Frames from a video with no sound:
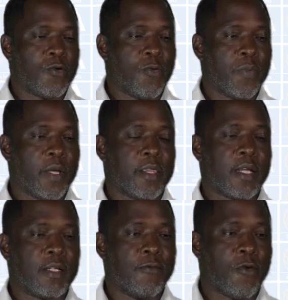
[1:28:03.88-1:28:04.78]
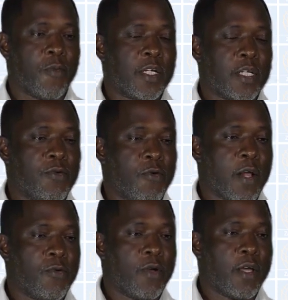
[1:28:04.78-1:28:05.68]
to pick that information. We
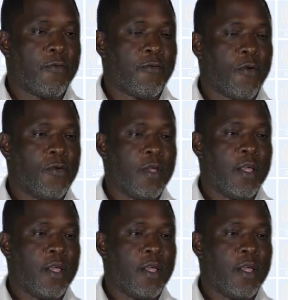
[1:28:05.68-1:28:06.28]
are looking for